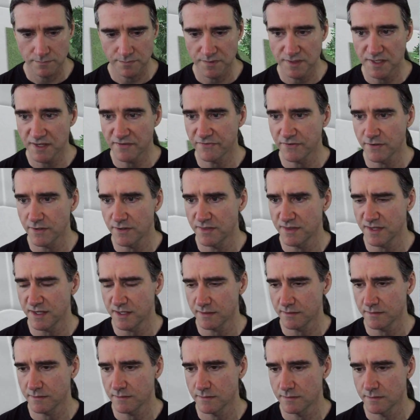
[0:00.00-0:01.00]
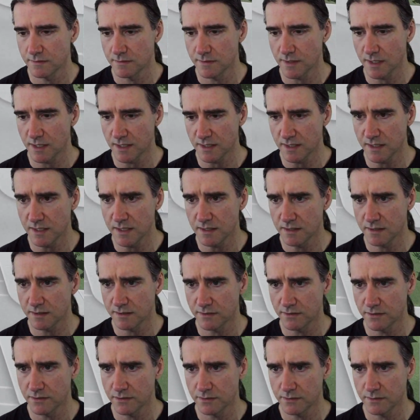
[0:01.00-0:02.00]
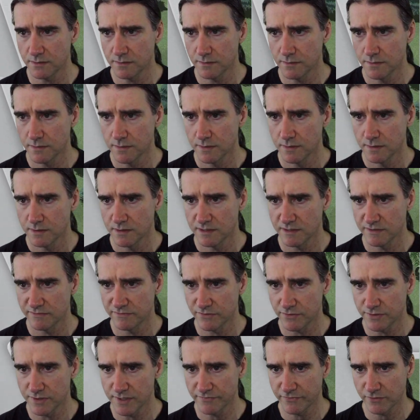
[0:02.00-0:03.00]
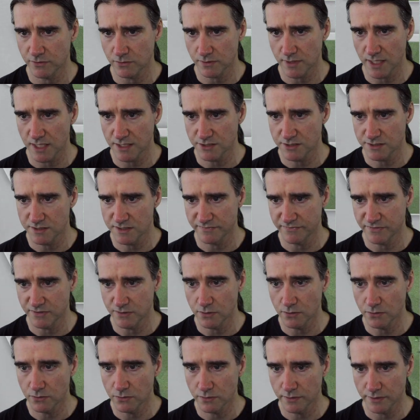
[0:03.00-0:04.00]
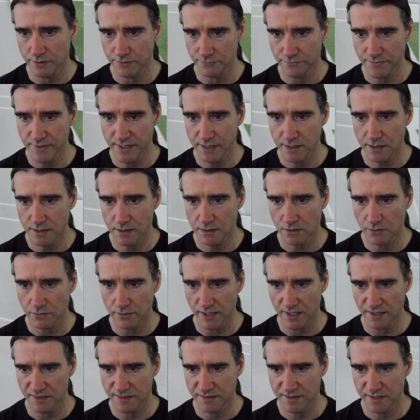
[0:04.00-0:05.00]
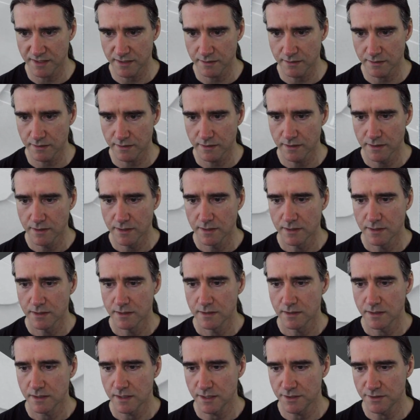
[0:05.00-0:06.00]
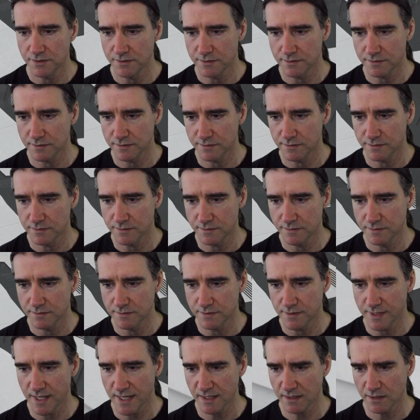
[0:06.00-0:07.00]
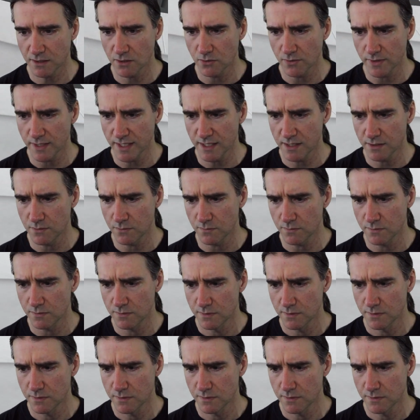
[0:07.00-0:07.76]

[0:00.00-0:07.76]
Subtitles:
different thing that E can do for different locations, if you go to an arena or a theater and you can't go in